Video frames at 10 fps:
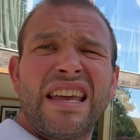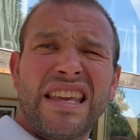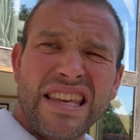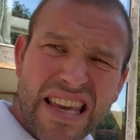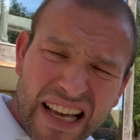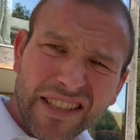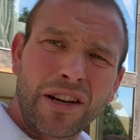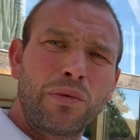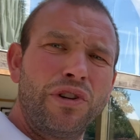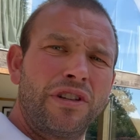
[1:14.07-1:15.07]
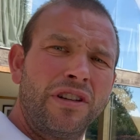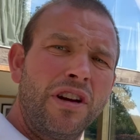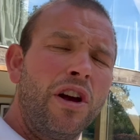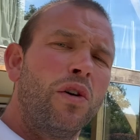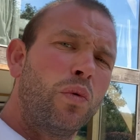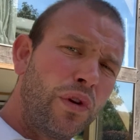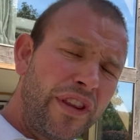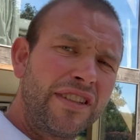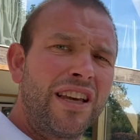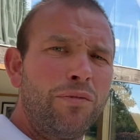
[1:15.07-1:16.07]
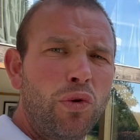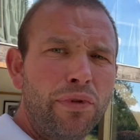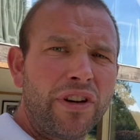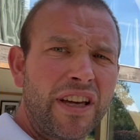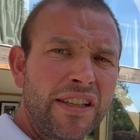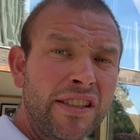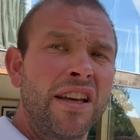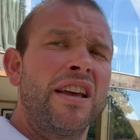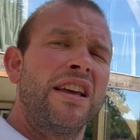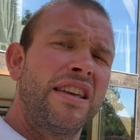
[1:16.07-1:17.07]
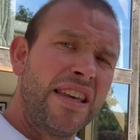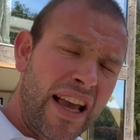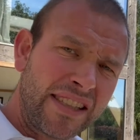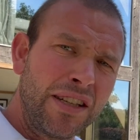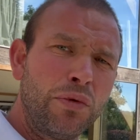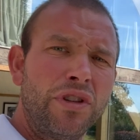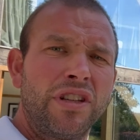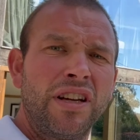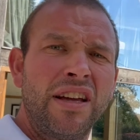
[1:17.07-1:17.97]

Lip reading: Yes, I would. Would this get more bookings? Yes, it would.